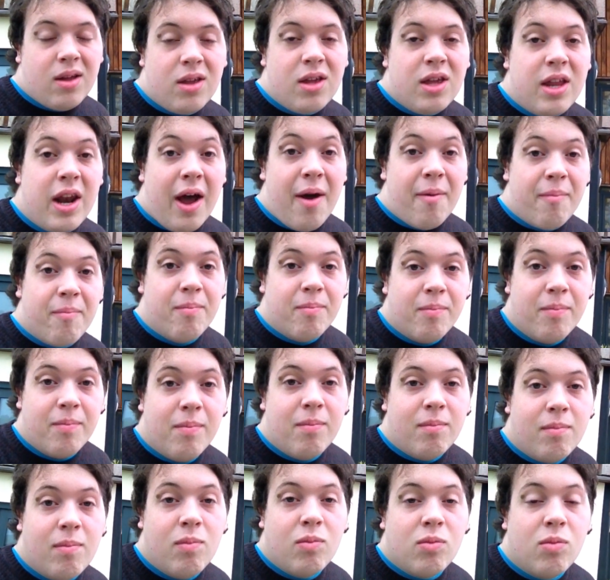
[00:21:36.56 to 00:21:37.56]
You know,
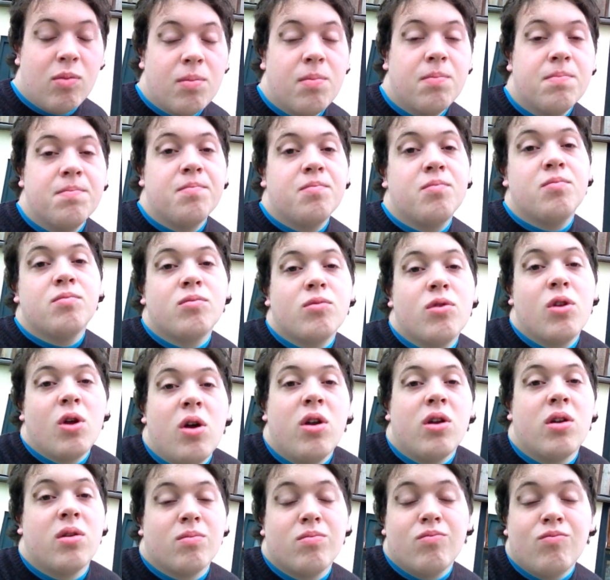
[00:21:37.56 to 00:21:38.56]

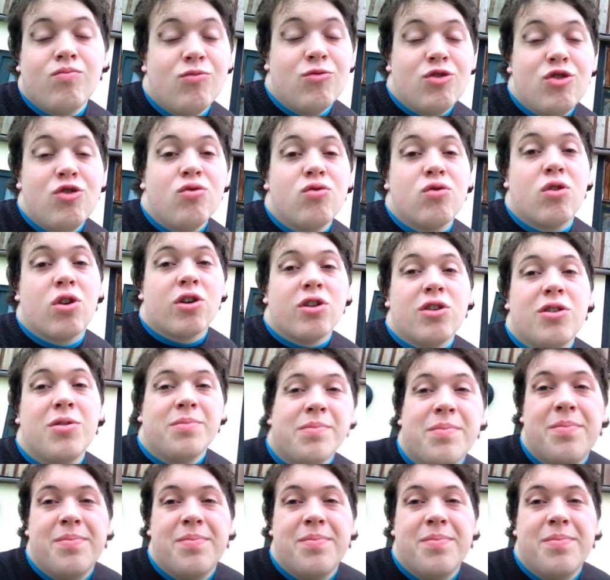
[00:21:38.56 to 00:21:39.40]
I'm still good.